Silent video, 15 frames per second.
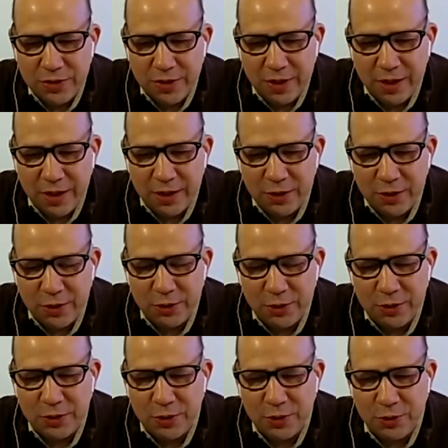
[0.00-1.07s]
and we just
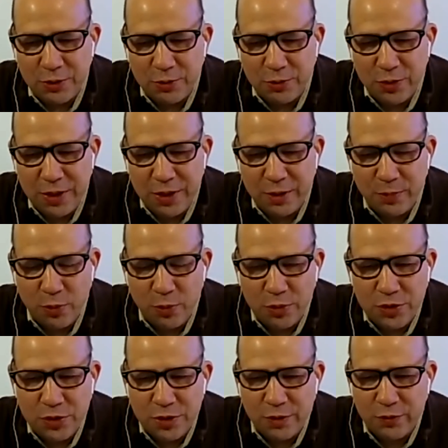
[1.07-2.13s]
heard
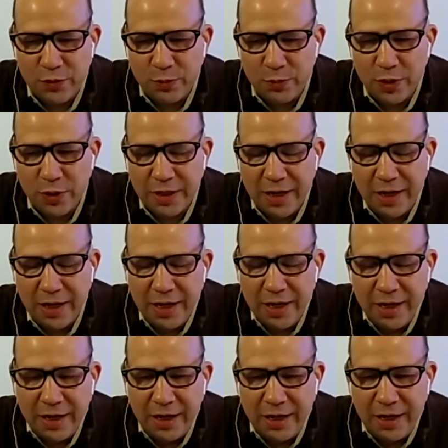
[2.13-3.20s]
her read a portion of her
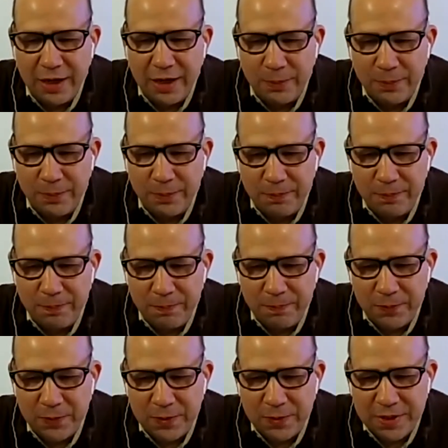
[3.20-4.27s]
book.
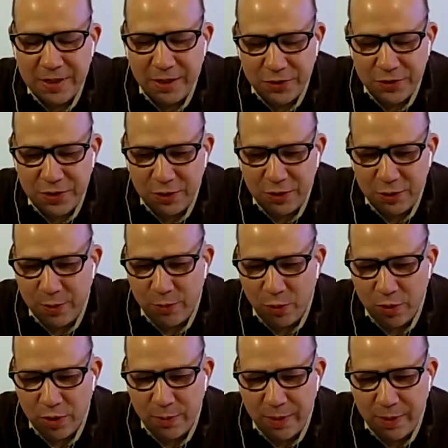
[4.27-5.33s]
Tell us a
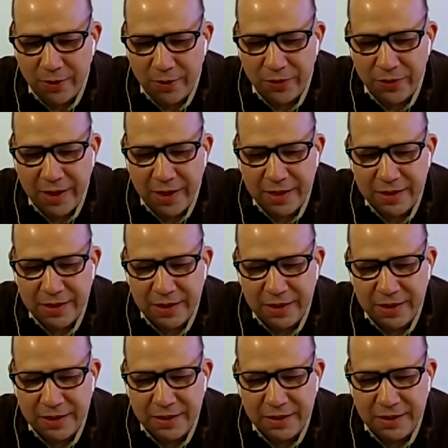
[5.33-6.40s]
little bit more about that
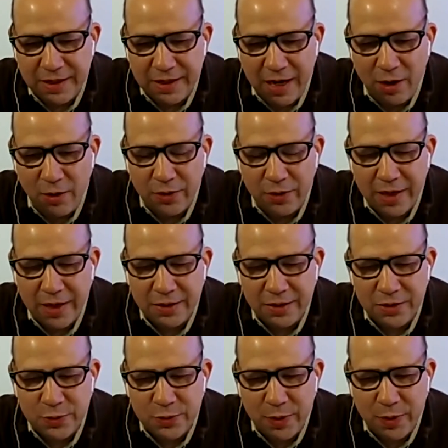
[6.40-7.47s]
and how that
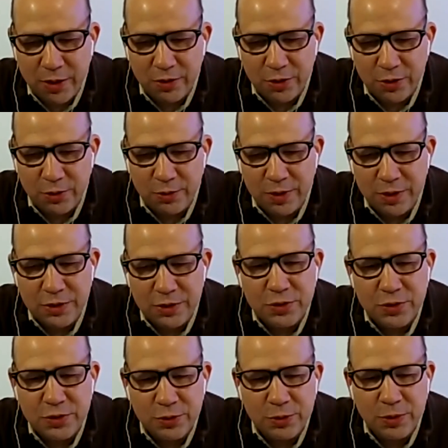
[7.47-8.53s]
inspired you
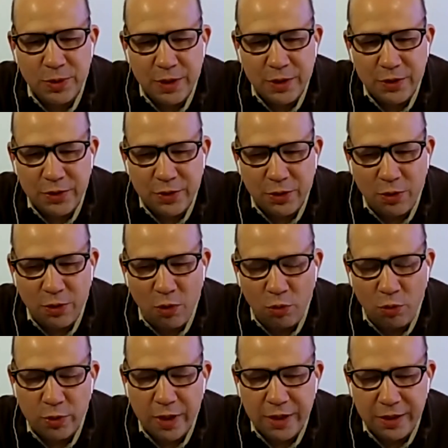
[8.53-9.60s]
into the
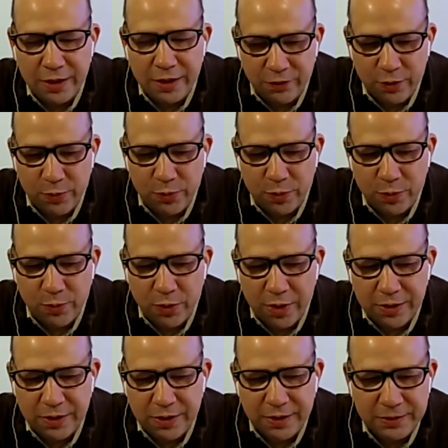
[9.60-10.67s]
whole writing of the book,
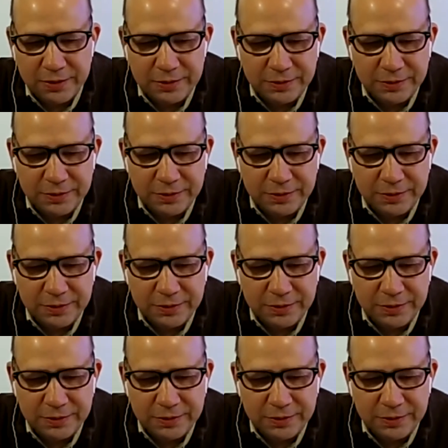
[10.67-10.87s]
Brenda.